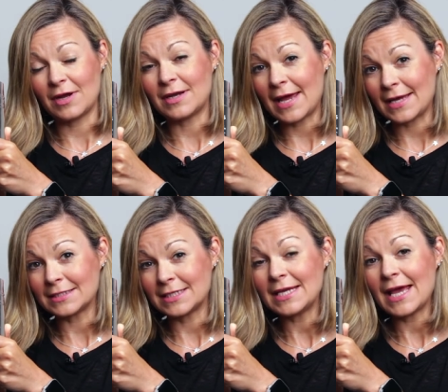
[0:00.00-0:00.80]
in
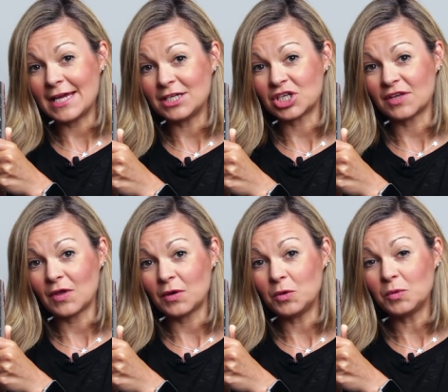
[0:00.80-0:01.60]
anti-aging
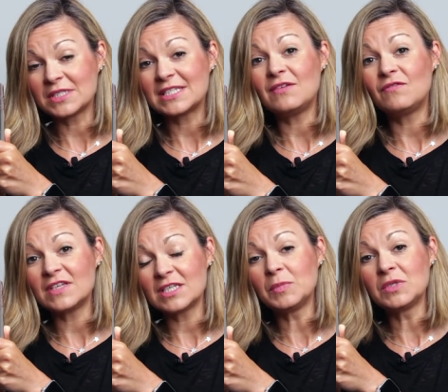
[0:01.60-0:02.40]
that you will see
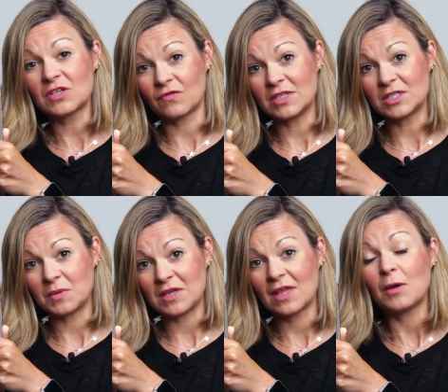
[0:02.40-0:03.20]
visible difference
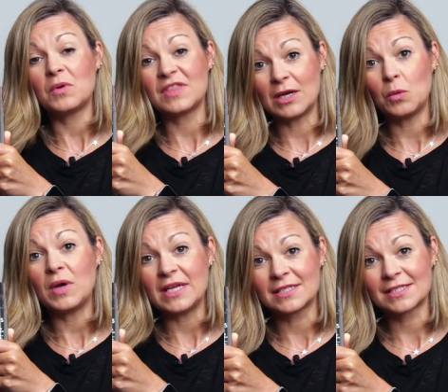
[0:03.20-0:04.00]
with within
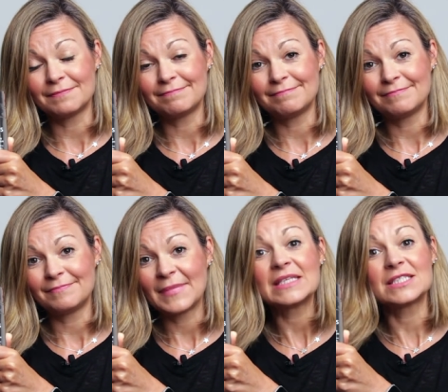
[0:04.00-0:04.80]
weeks.
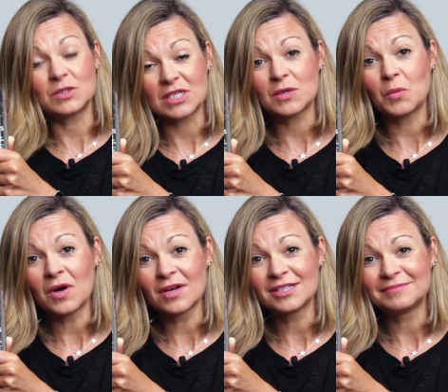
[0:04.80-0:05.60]
So does it
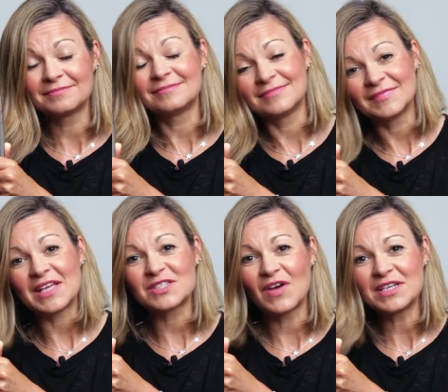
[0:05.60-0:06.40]
work?
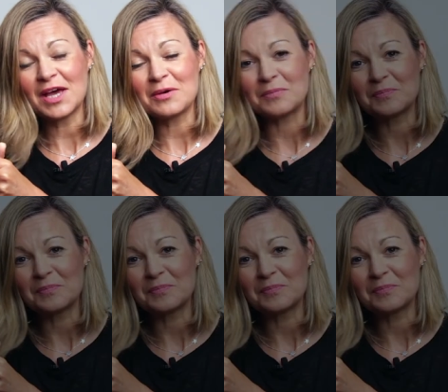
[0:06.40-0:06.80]
Let's find out.